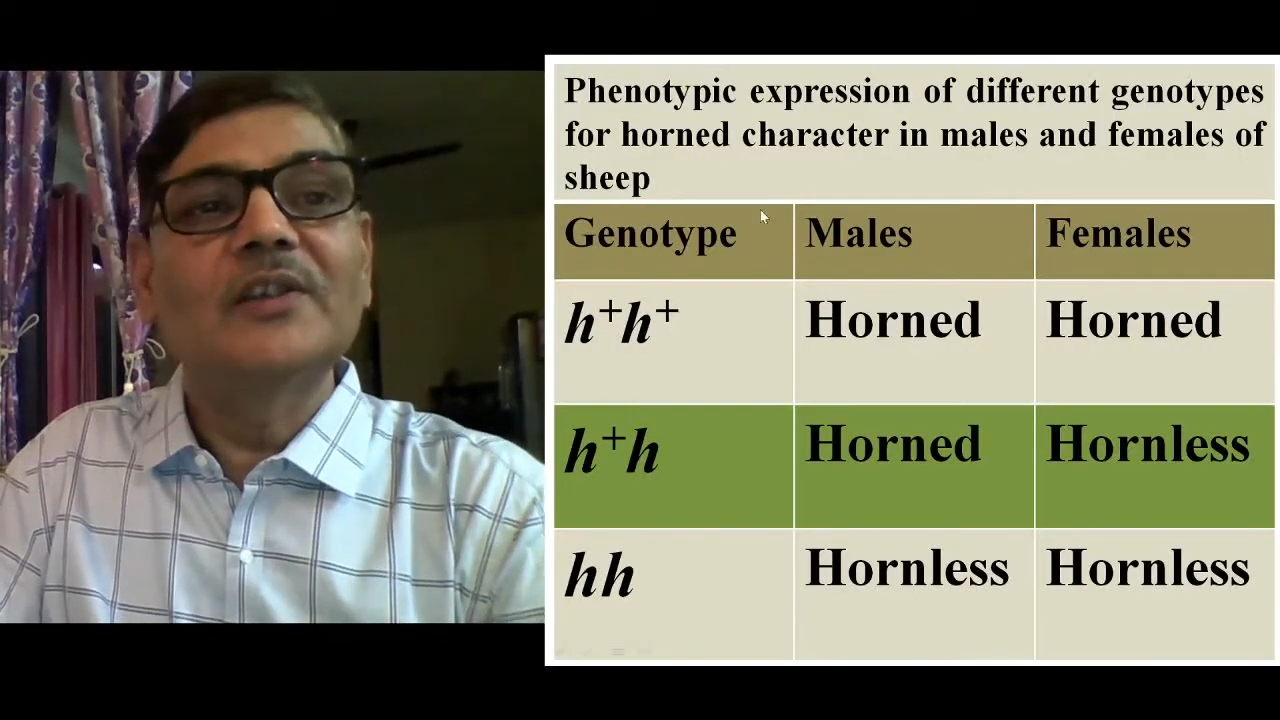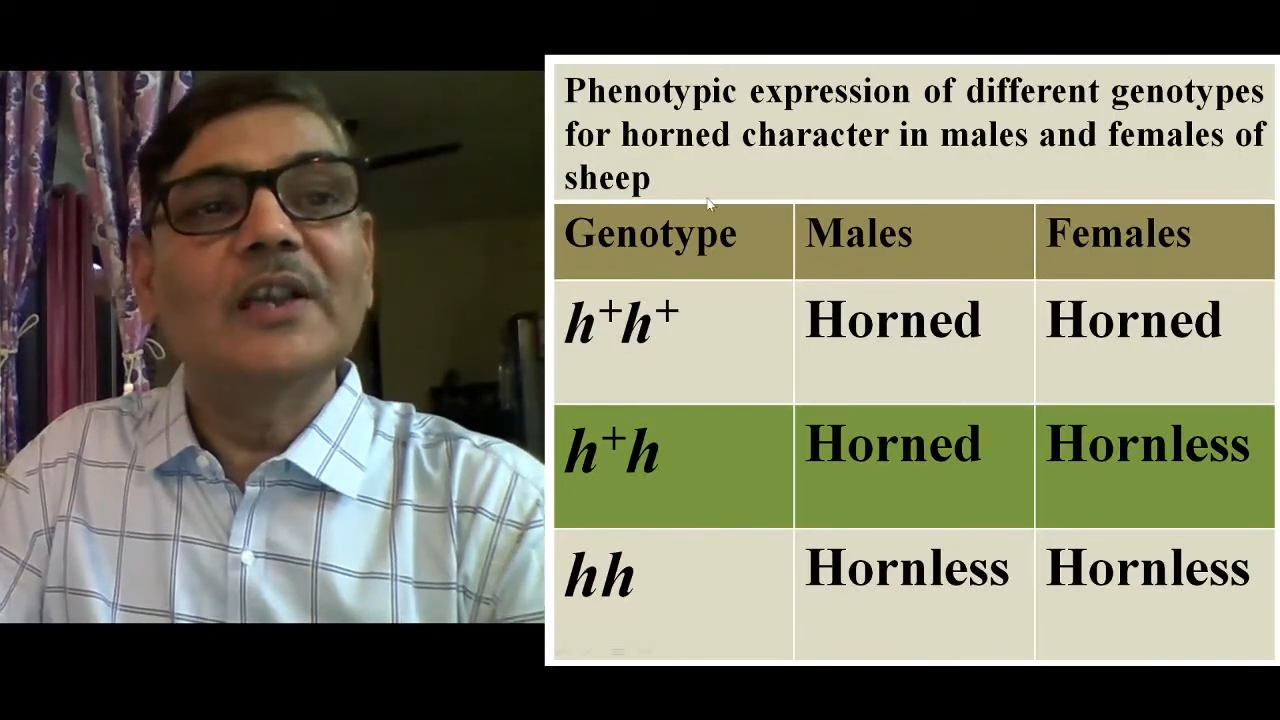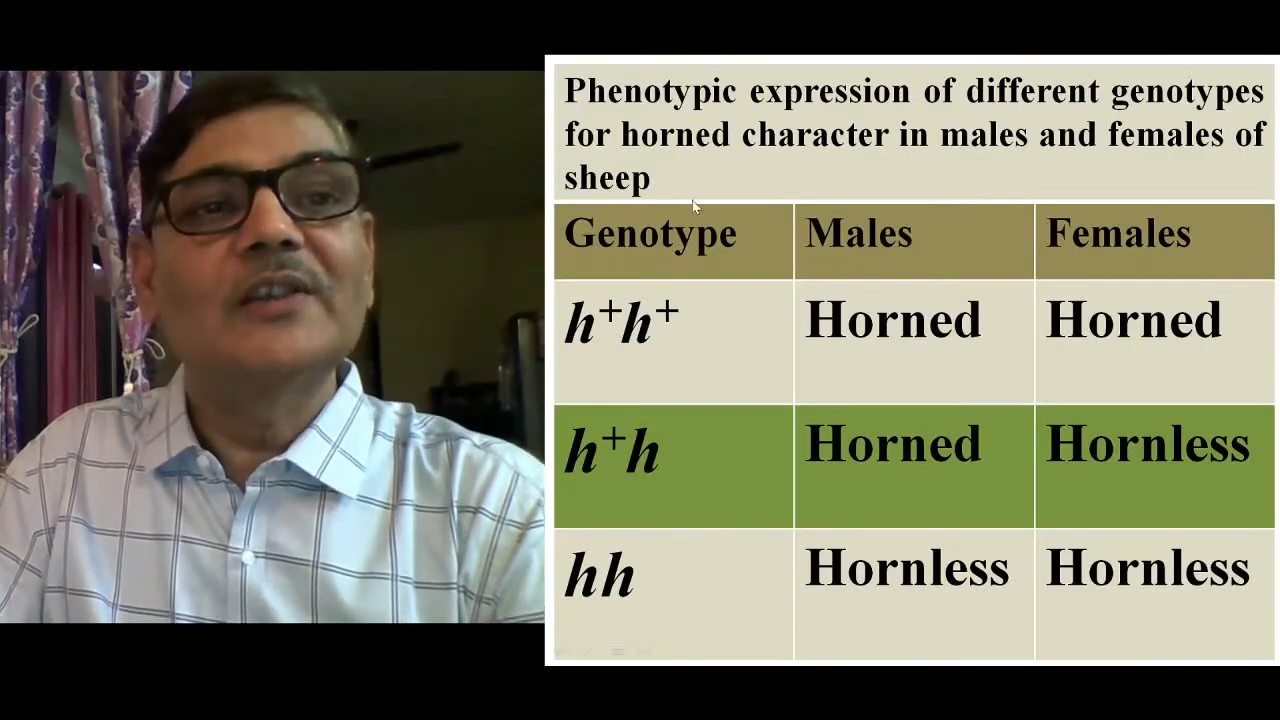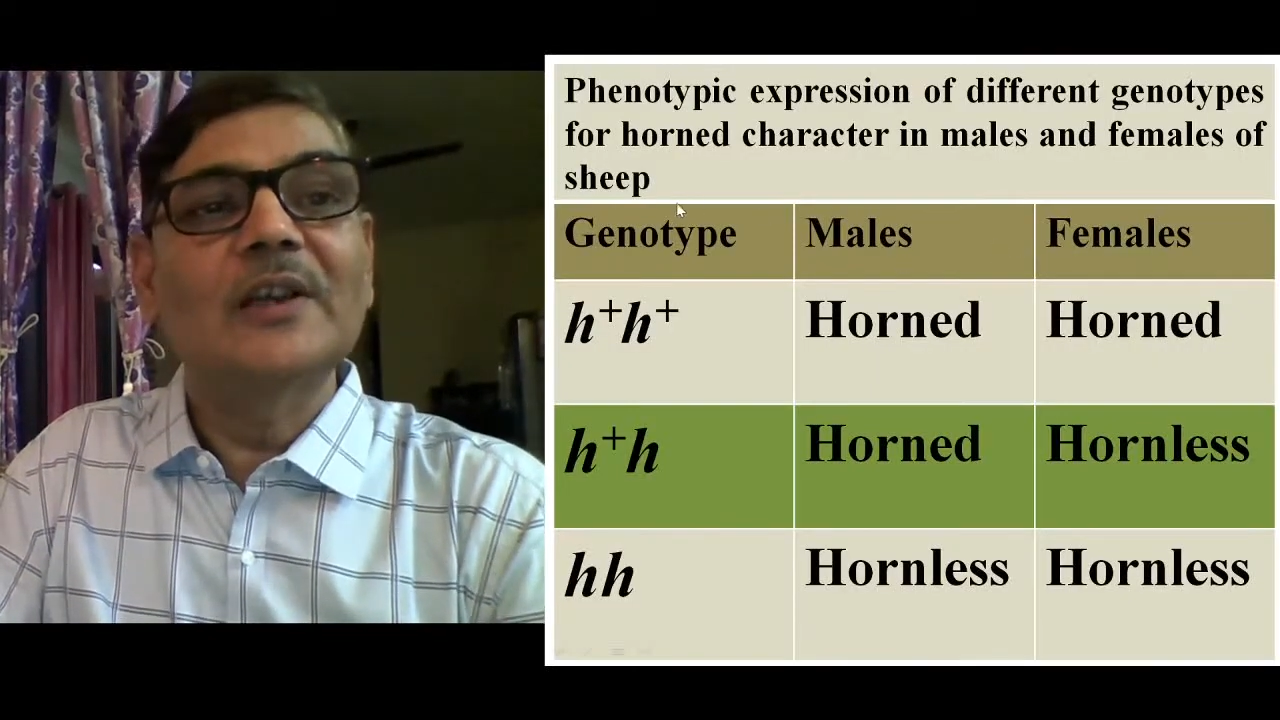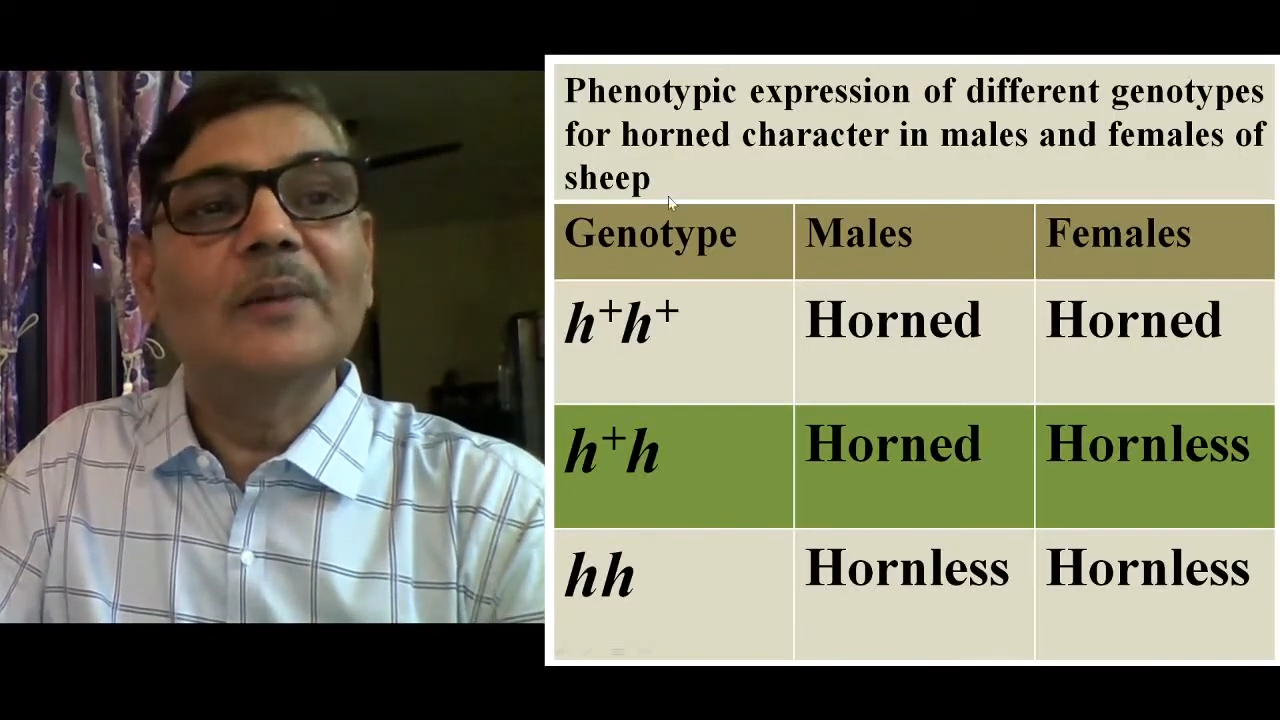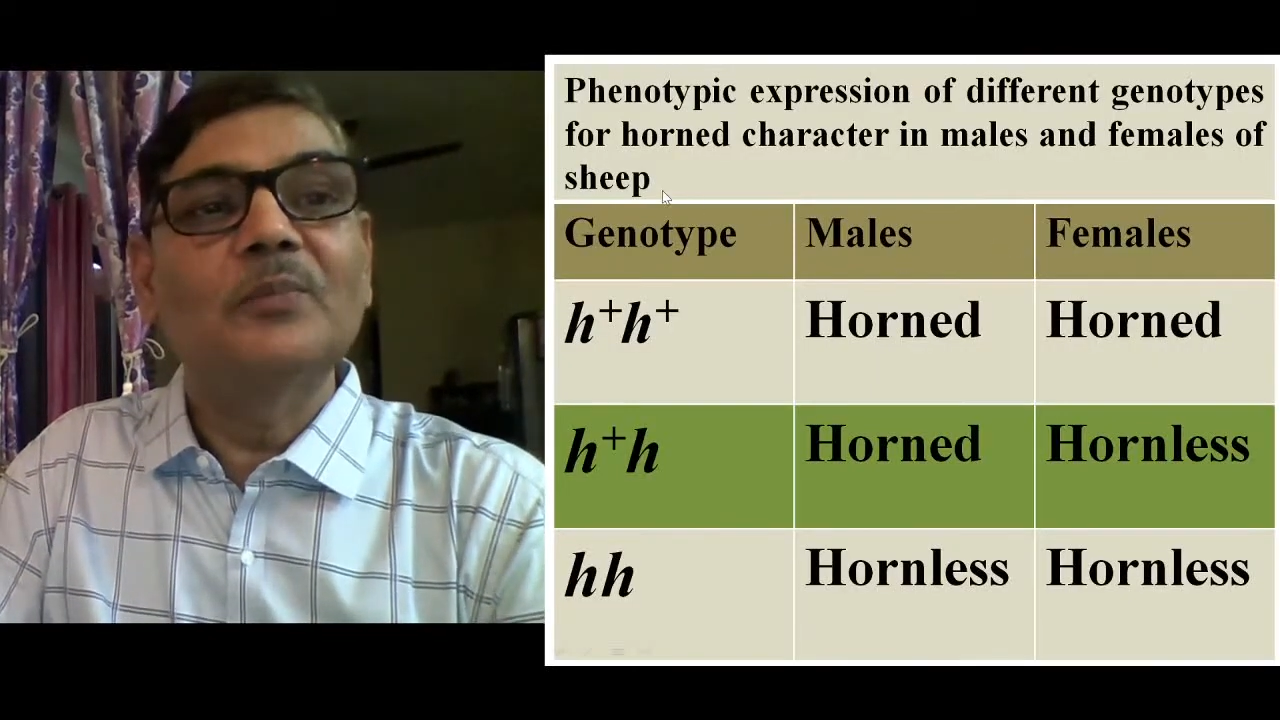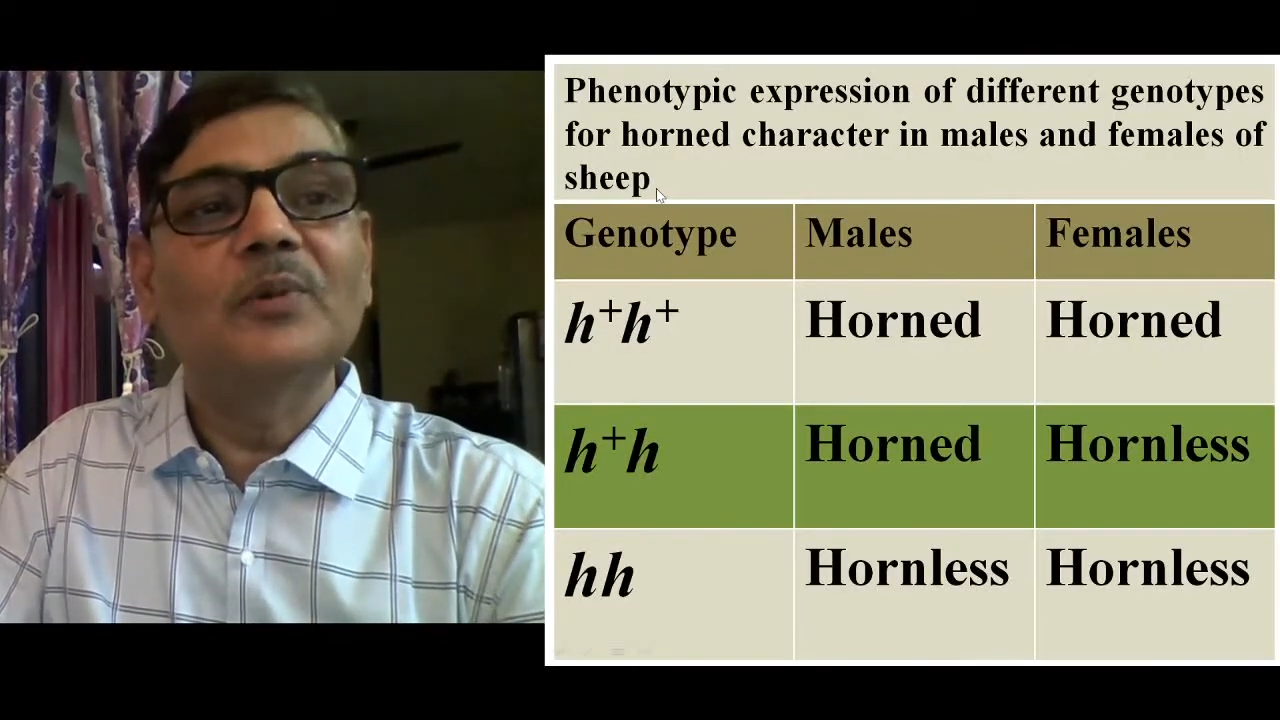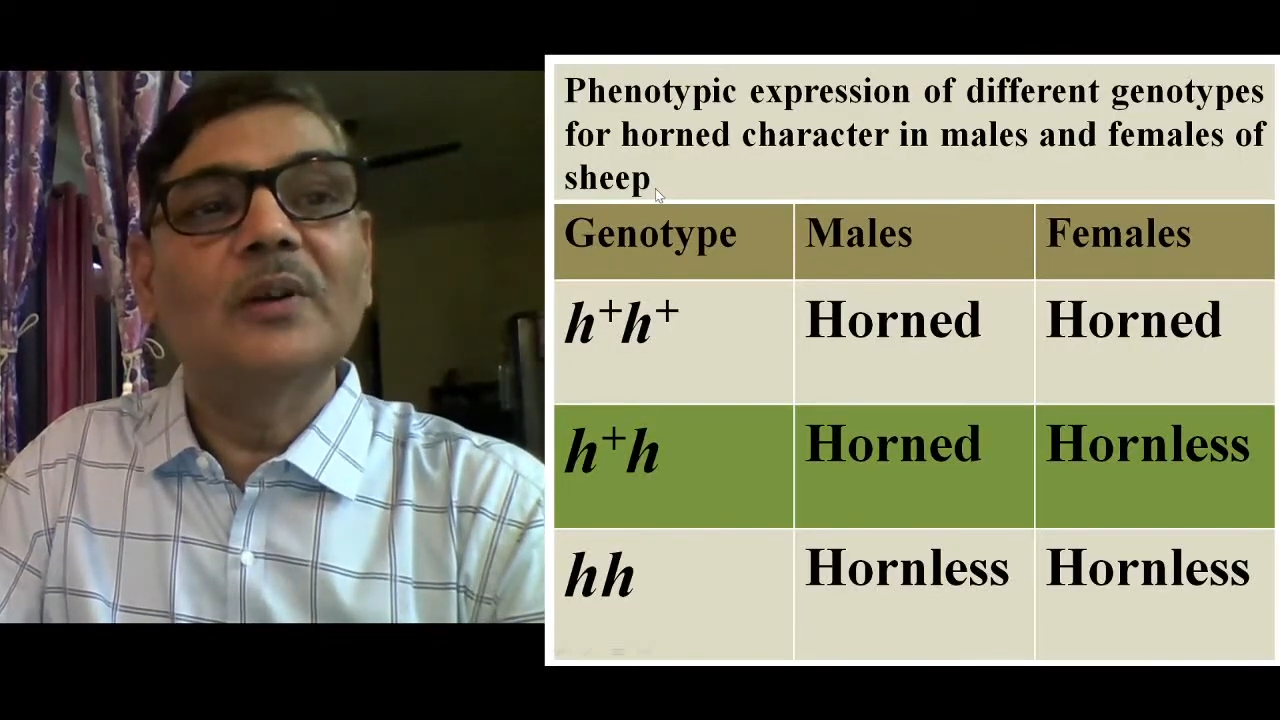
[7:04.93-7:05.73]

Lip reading: example